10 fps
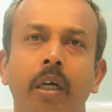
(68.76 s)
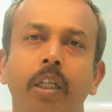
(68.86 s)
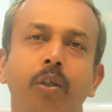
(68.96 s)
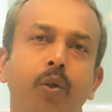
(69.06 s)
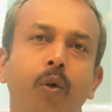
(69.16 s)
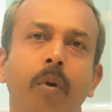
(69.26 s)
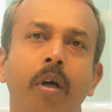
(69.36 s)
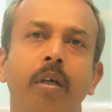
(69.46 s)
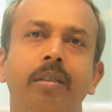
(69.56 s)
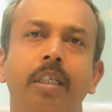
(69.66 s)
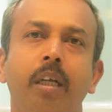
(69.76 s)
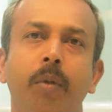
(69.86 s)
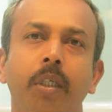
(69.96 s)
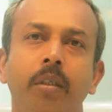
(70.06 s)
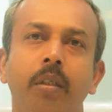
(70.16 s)
in Shobha
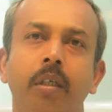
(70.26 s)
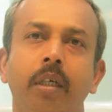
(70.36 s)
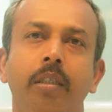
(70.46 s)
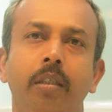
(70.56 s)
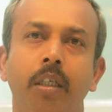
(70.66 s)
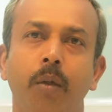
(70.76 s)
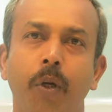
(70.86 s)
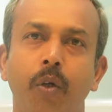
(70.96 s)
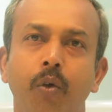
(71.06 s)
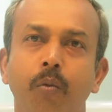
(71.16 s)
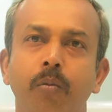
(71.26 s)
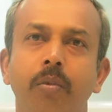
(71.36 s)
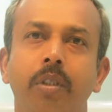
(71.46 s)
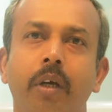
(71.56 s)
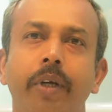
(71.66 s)
Cinnamon. It's a 3-bedroom,
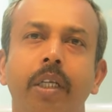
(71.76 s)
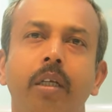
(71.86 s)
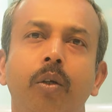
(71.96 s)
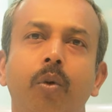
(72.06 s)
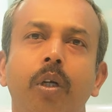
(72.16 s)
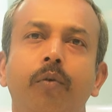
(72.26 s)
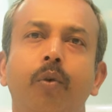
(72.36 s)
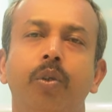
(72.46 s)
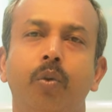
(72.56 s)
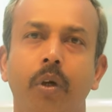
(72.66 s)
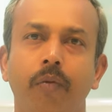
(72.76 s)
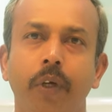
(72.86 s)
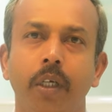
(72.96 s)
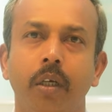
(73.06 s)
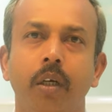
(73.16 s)
1724 square
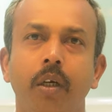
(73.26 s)
feet,